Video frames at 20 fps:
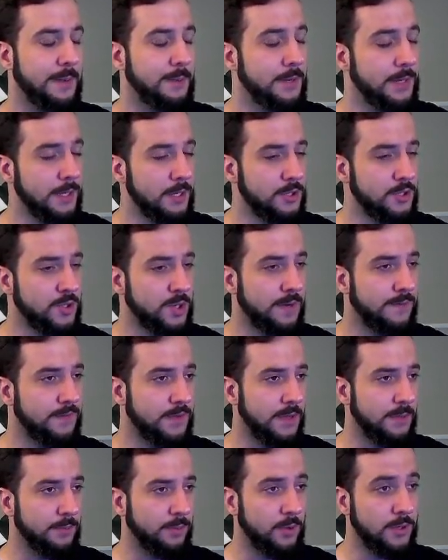I'm going to go straight
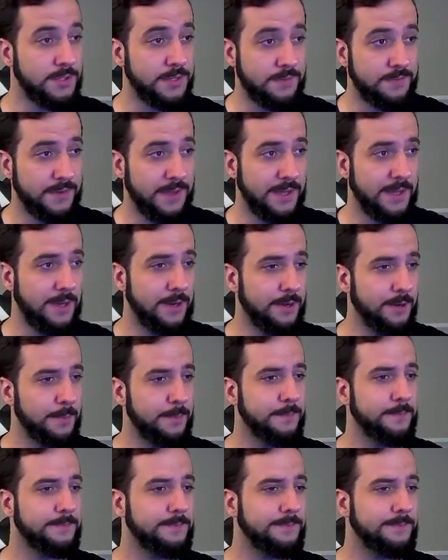for the Poison Fang here.